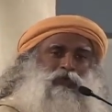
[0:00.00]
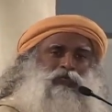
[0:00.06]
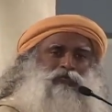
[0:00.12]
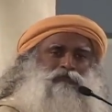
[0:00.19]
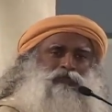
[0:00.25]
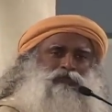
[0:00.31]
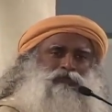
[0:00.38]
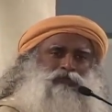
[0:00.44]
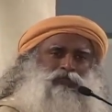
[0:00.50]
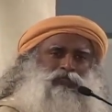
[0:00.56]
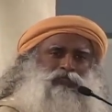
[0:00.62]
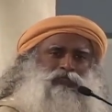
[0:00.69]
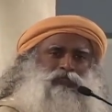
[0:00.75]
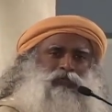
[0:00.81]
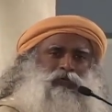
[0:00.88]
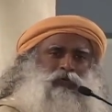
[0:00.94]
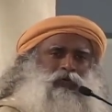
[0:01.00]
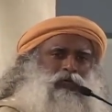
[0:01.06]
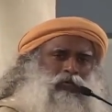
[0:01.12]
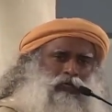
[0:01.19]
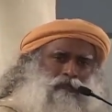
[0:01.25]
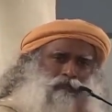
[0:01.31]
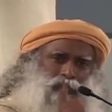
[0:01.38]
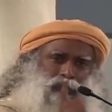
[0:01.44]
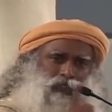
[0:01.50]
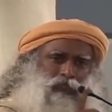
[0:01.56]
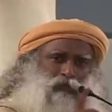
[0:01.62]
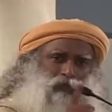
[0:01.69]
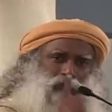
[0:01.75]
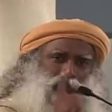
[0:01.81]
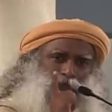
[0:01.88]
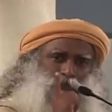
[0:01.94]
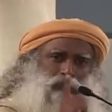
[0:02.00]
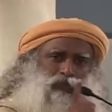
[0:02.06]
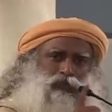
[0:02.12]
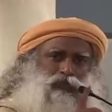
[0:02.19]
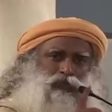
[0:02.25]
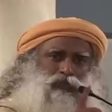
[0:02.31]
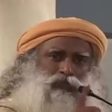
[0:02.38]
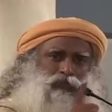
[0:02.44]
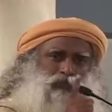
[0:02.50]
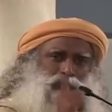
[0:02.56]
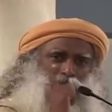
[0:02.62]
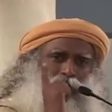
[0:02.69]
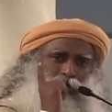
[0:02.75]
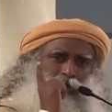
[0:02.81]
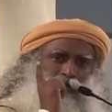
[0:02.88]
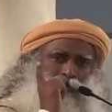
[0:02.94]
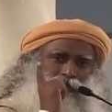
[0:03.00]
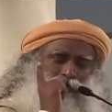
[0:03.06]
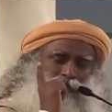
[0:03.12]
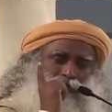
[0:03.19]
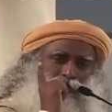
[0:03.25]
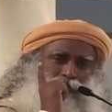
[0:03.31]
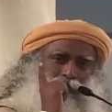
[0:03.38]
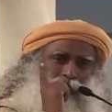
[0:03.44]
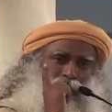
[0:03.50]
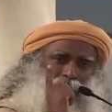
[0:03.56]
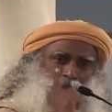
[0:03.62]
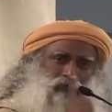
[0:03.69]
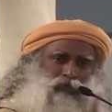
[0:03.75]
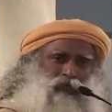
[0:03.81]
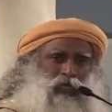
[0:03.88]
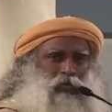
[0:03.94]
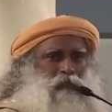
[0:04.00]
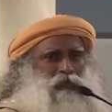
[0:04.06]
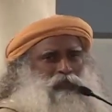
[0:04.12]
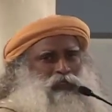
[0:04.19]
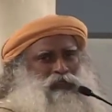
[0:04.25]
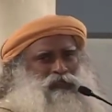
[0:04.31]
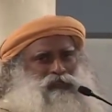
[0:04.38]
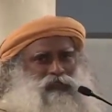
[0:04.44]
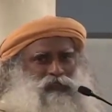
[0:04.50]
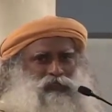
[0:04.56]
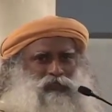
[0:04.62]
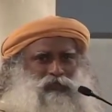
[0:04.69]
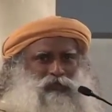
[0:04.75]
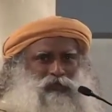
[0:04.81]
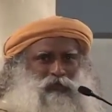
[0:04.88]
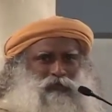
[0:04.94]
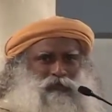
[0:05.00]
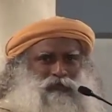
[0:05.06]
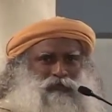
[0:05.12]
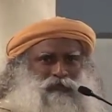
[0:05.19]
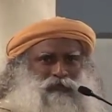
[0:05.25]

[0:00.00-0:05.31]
whatever you did, everything was in pursuit of happiness. Is it so?